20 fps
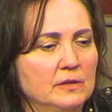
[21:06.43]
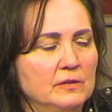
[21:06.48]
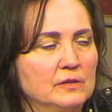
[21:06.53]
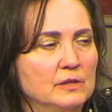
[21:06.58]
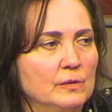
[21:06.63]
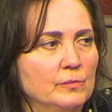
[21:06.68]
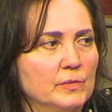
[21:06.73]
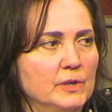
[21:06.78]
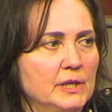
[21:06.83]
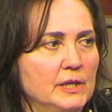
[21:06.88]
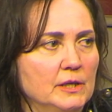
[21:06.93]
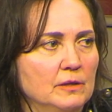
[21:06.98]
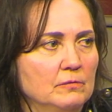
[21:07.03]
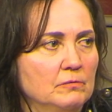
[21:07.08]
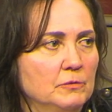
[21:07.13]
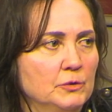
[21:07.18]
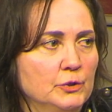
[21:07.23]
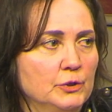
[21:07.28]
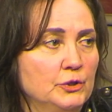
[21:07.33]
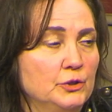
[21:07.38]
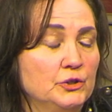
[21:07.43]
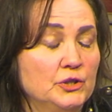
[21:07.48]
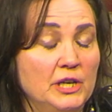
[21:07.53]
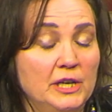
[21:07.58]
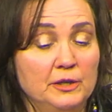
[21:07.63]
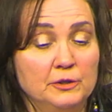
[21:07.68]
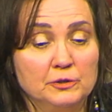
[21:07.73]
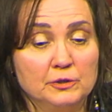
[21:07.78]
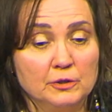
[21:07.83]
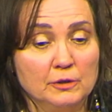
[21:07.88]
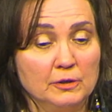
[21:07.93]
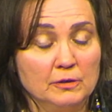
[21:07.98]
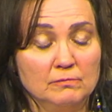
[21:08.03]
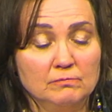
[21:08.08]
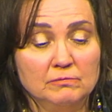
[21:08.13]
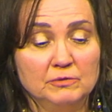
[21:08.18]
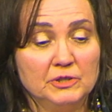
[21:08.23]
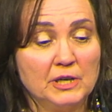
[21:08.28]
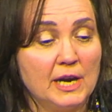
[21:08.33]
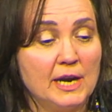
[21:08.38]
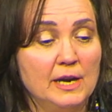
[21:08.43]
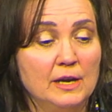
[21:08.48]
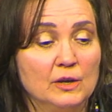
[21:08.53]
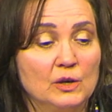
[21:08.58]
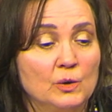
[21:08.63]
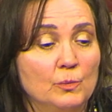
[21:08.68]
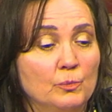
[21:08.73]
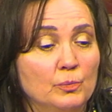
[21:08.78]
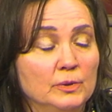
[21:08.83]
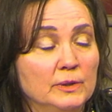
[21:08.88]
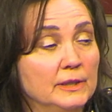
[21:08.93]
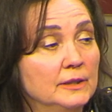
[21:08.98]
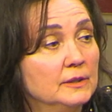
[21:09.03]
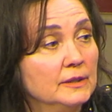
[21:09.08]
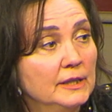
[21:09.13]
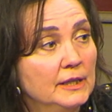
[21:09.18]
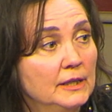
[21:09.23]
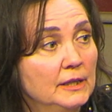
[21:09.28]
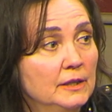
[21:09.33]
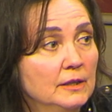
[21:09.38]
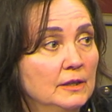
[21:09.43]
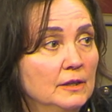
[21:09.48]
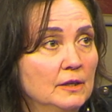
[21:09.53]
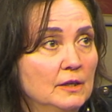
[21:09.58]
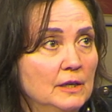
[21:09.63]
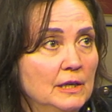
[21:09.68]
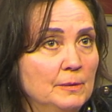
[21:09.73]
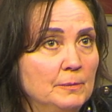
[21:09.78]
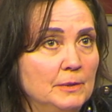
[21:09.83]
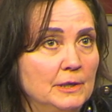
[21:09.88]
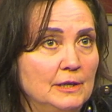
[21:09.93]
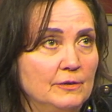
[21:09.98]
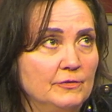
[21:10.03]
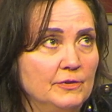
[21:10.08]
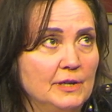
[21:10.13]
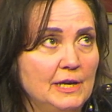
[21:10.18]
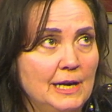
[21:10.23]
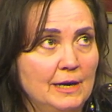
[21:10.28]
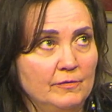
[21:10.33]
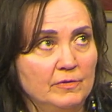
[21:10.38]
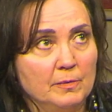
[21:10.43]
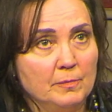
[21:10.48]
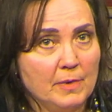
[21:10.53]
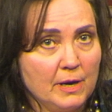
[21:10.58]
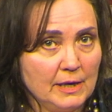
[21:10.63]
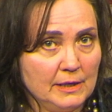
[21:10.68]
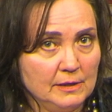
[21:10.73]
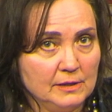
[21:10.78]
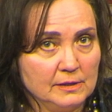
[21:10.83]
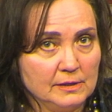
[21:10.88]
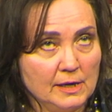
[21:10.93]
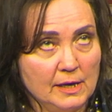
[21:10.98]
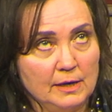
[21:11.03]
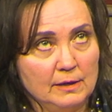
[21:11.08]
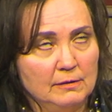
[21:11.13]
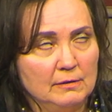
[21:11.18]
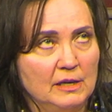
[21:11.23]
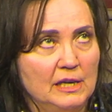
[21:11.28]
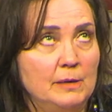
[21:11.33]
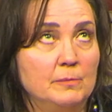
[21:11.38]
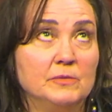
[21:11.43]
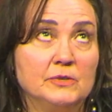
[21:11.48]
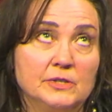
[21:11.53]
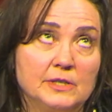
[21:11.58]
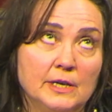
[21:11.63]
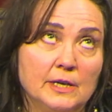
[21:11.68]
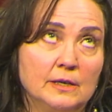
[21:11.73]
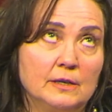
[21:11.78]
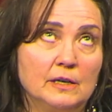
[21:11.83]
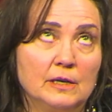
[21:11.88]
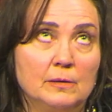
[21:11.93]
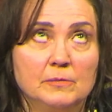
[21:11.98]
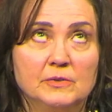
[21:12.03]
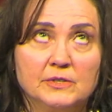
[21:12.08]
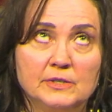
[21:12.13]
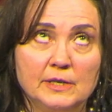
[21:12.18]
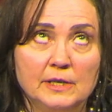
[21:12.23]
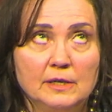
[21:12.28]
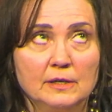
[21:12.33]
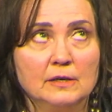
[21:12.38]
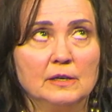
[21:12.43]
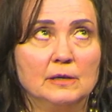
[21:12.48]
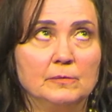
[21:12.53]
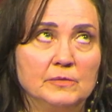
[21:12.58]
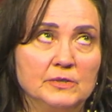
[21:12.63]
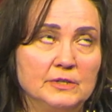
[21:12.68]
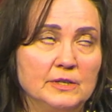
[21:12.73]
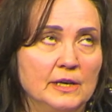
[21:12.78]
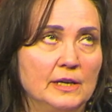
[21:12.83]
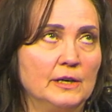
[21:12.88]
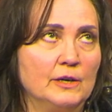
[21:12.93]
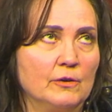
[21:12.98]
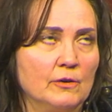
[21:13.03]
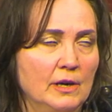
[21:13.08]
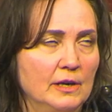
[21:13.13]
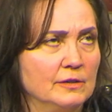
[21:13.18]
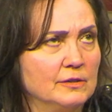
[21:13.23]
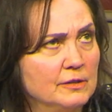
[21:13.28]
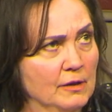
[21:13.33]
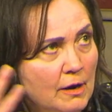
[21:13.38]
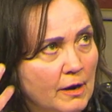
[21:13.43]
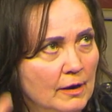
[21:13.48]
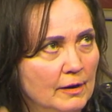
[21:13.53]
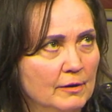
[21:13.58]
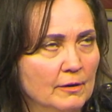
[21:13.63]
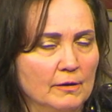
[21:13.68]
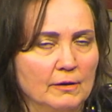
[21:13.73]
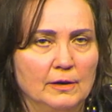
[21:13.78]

somebody could change their diet completely, but if they have the mindset, I'm sick, or I suck,